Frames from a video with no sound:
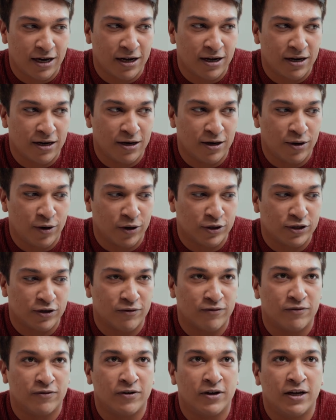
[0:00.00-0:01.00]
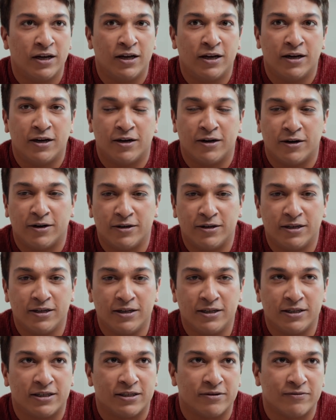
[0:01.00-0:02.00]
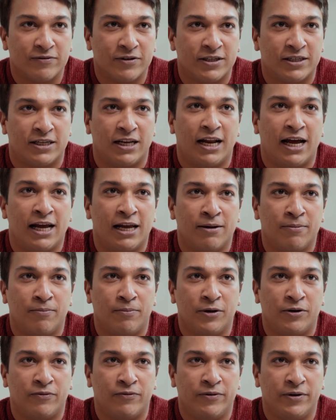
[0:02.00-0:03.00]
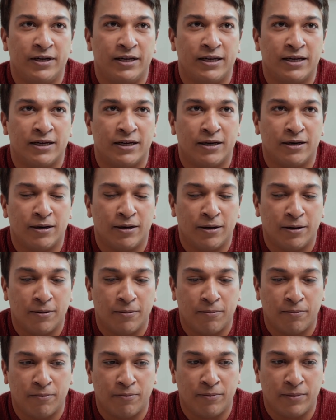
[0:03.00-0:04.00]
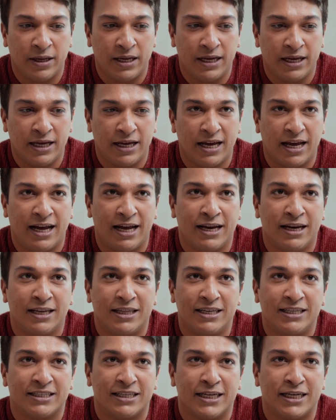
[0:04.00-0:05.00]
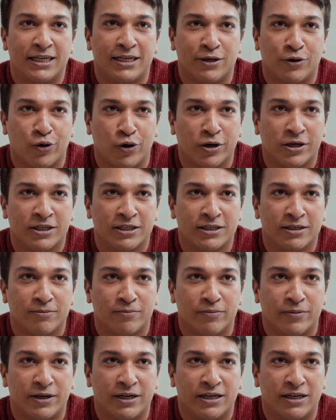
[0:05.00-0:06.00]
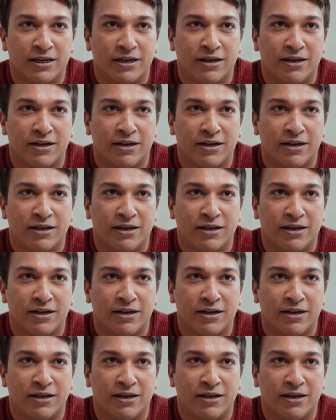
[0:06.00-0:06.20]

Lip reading: are lots of hurdles which lie between me and these 8 rocks, but